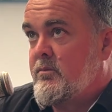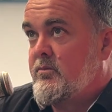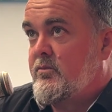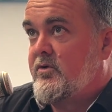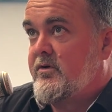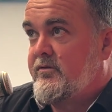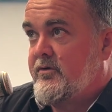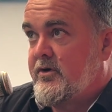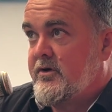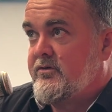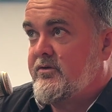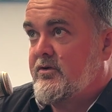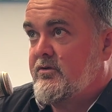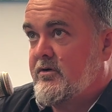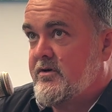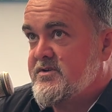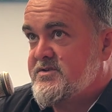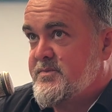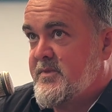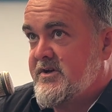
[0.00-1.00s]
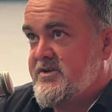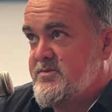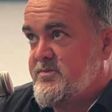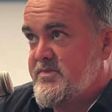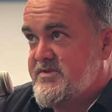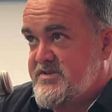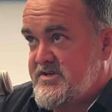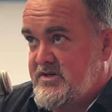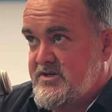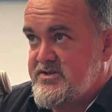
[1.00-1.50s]
referring to gross margin
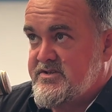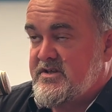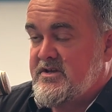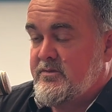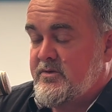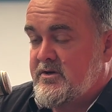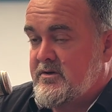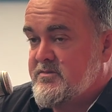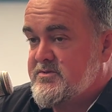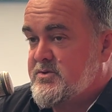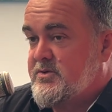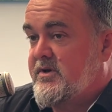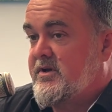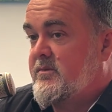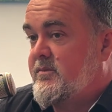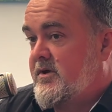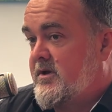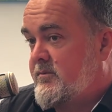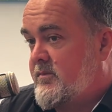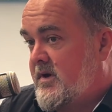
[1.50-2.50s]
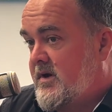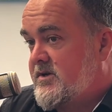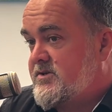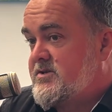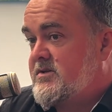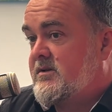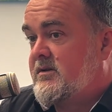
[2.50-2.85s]
percentage there when I'm talking about margin.